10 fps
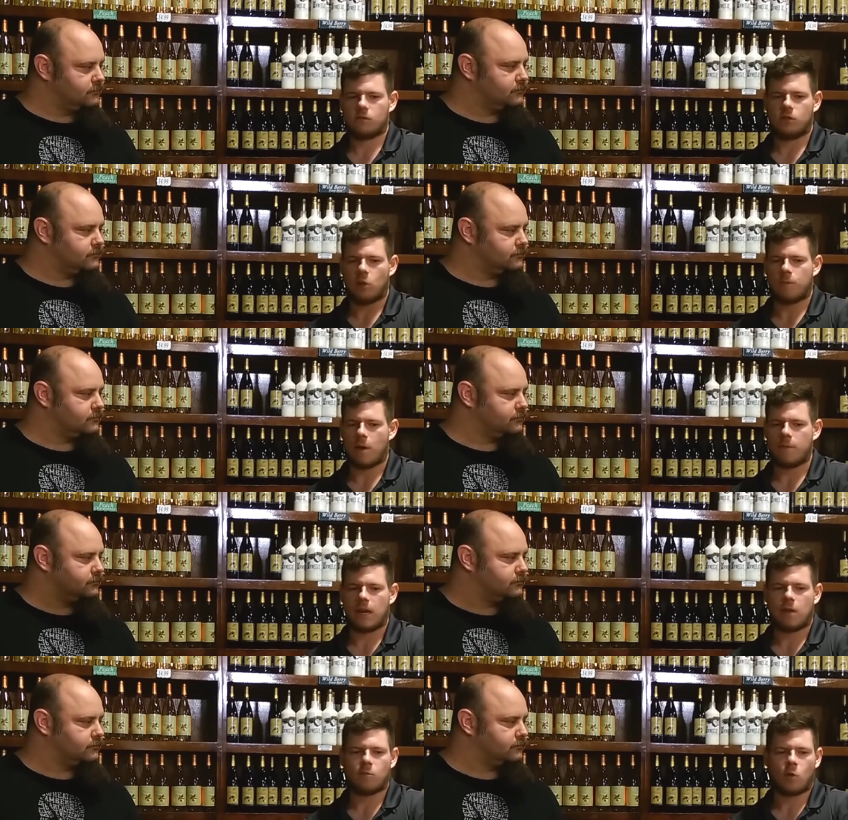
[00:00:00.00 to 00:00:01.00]
Speaker 1: you know
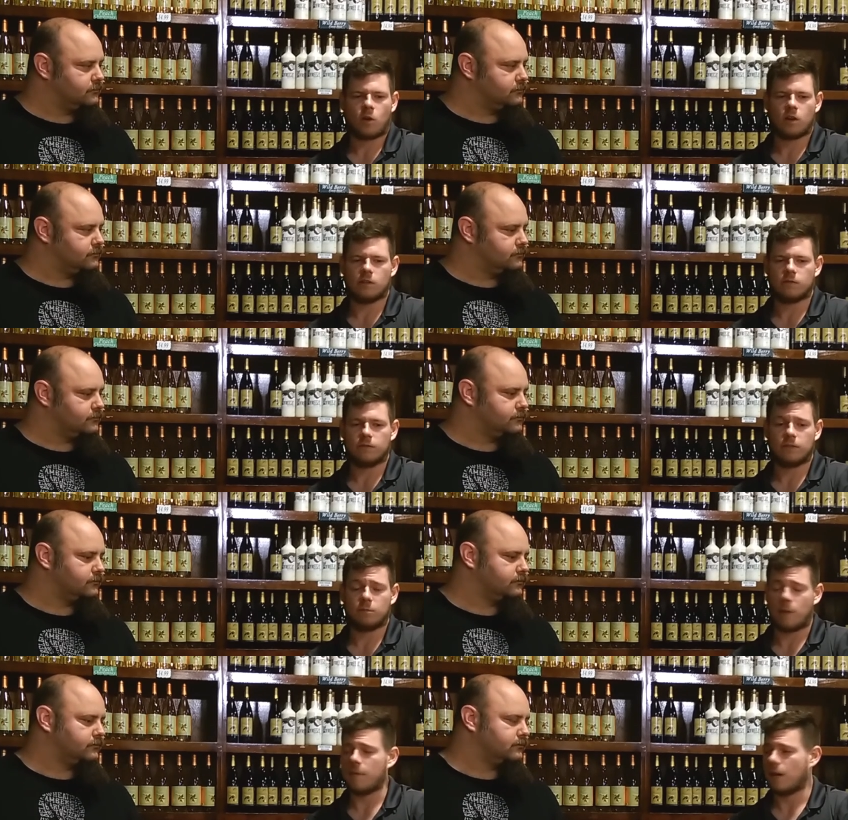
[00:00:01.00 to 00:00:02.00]
pumping out more of
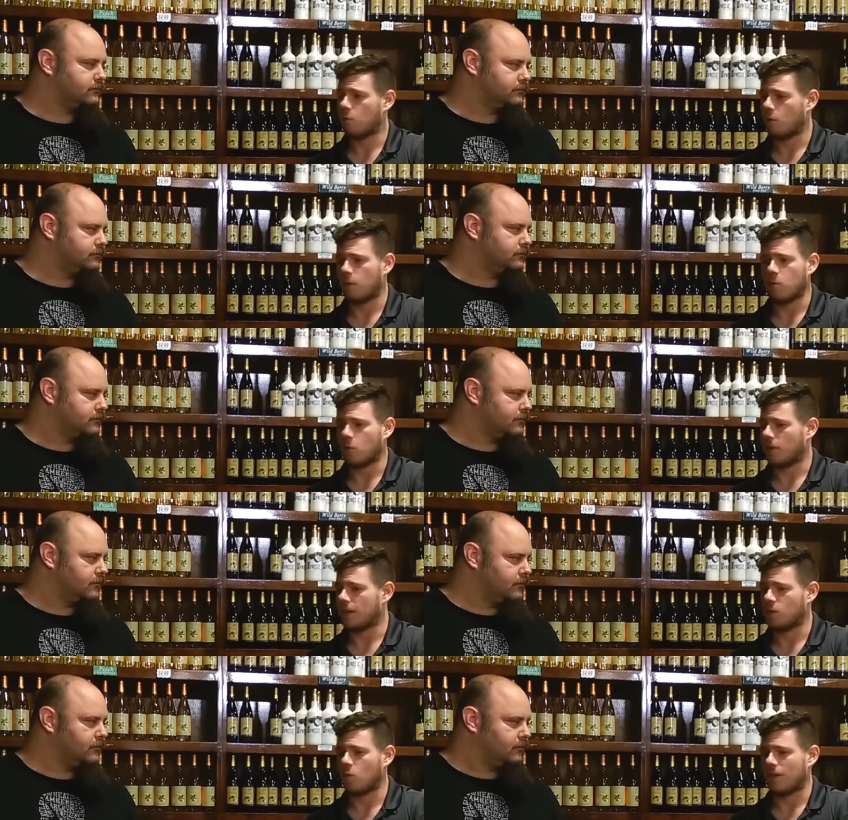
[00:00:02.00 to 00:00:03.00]
pumping out more Biltmore.
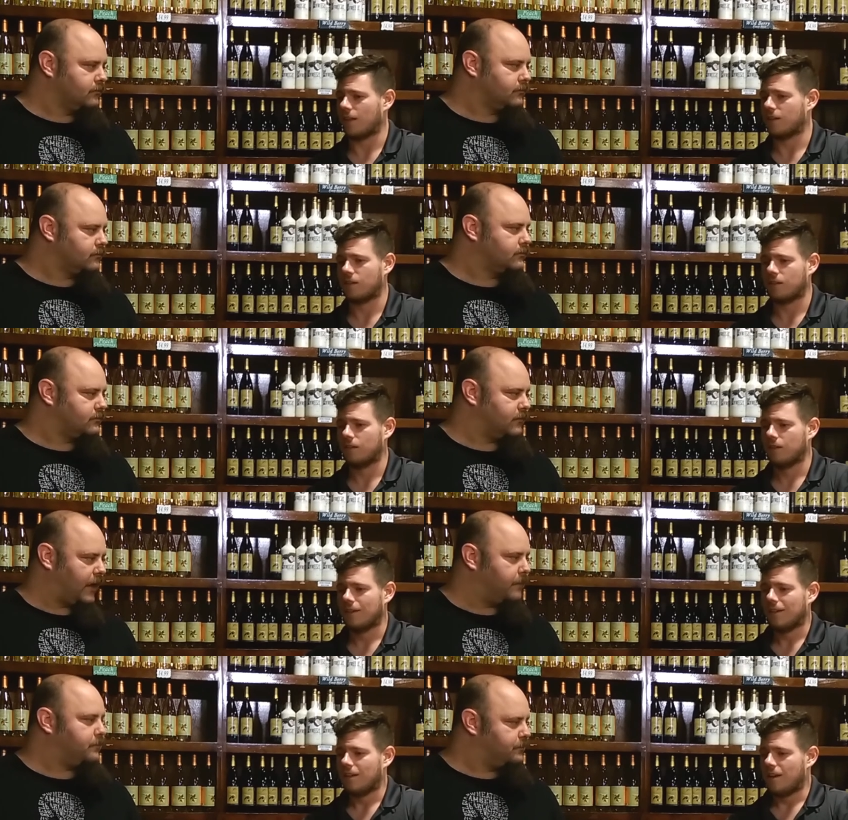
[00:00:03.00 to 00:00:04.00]
That's the one that's
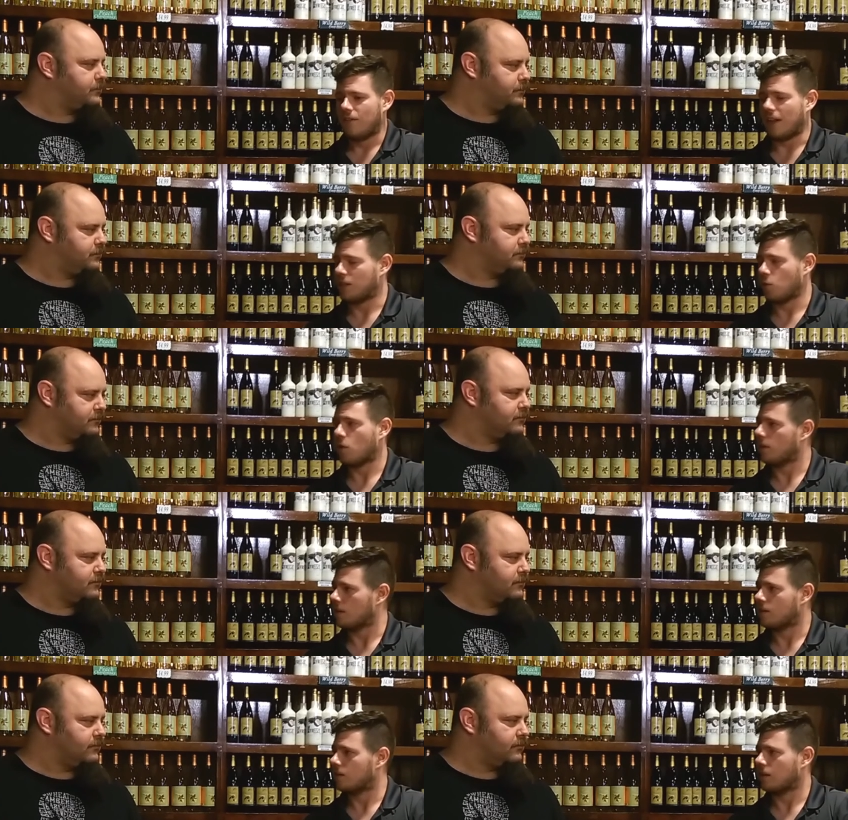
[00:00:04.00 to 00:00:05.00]
yeah. That's the one
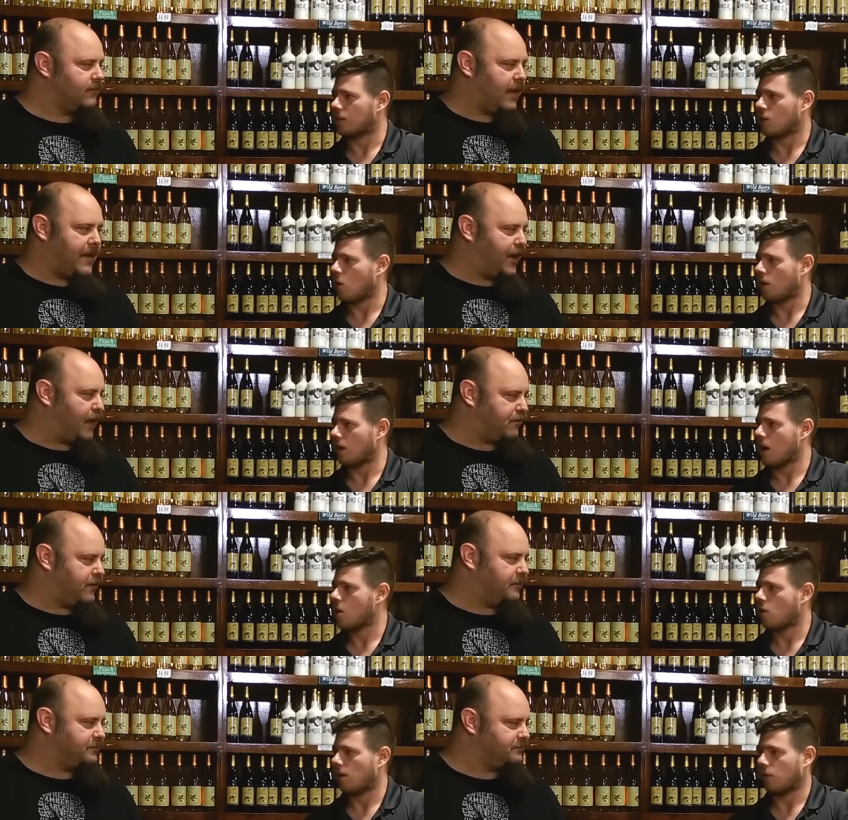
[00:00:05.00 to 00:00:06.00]
that's that's can't going, make enough of
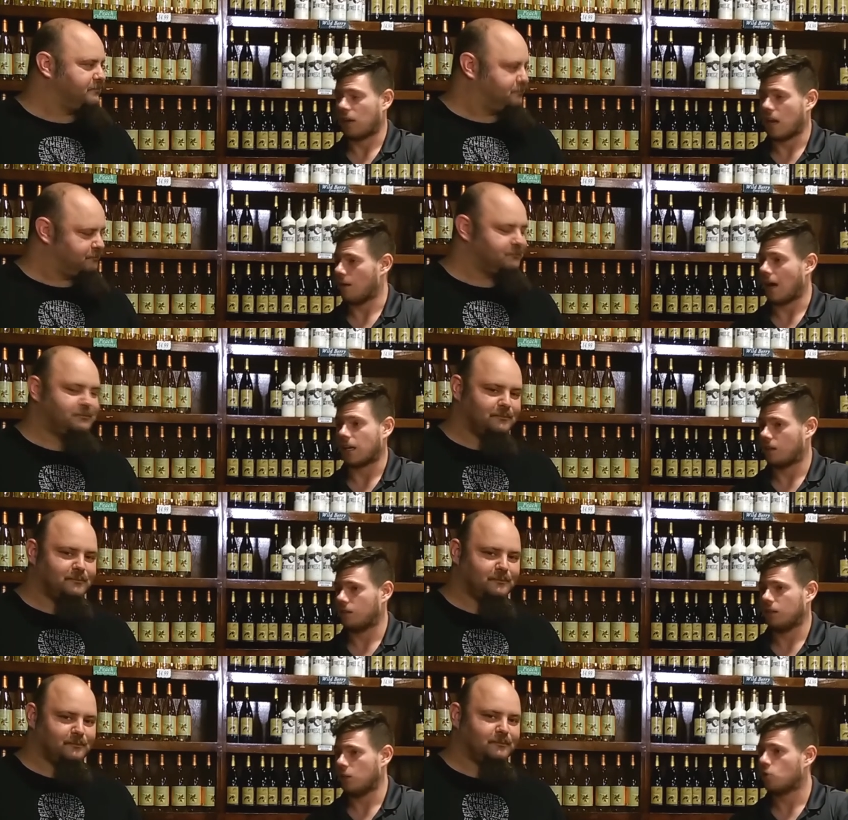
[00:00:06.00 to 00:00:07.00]
it. Whatever. I can't. I
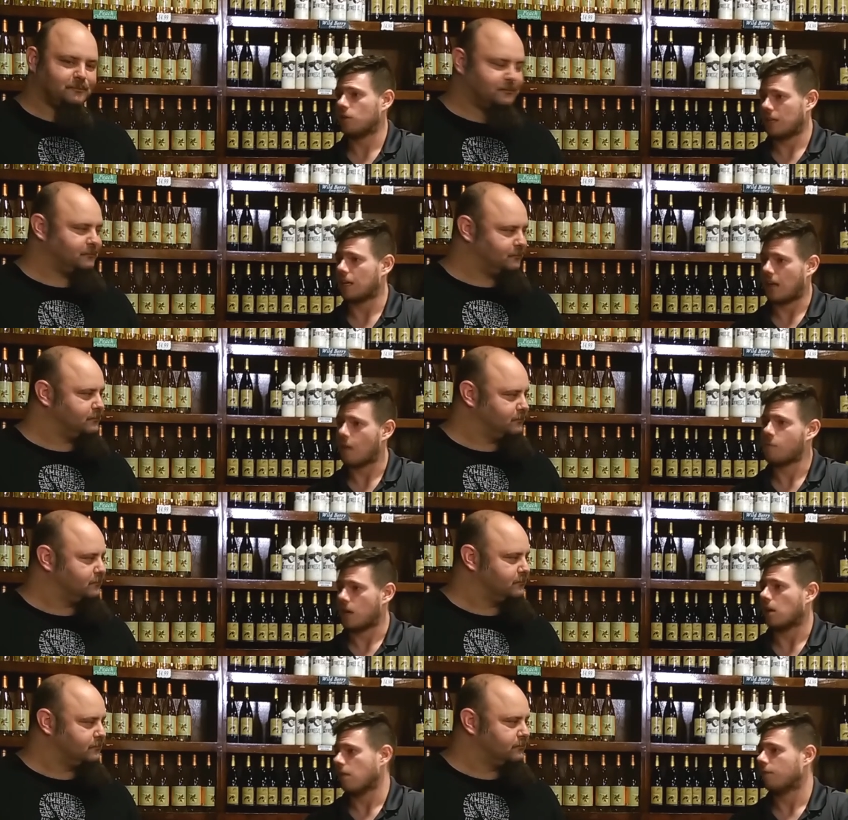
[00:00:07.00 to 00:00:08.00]
literally cannot
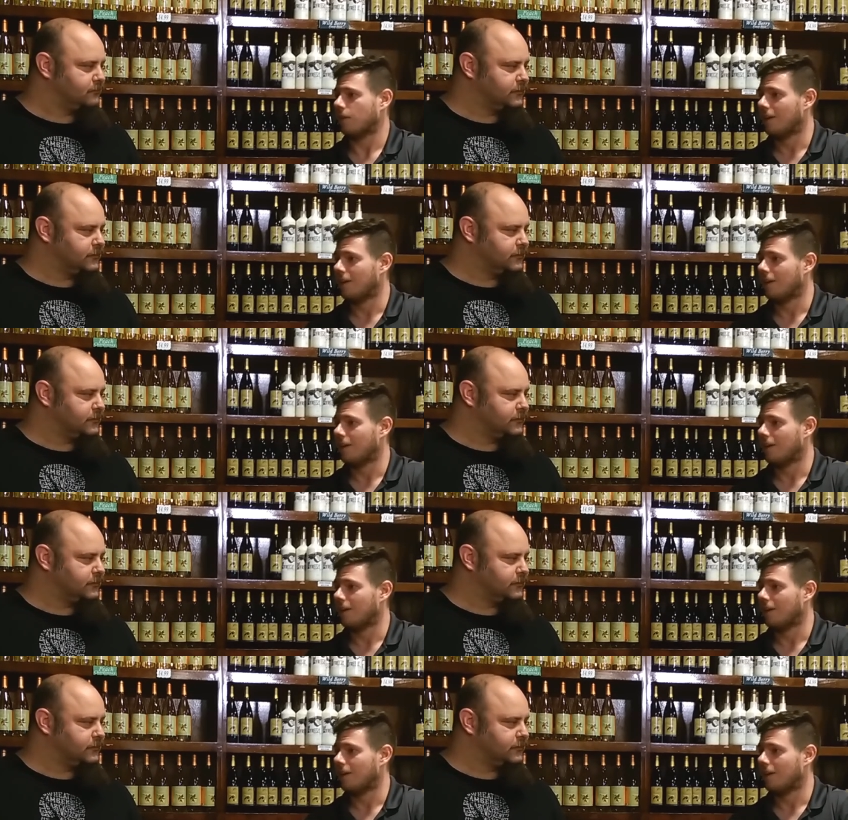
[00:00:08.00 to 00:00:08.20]
make enough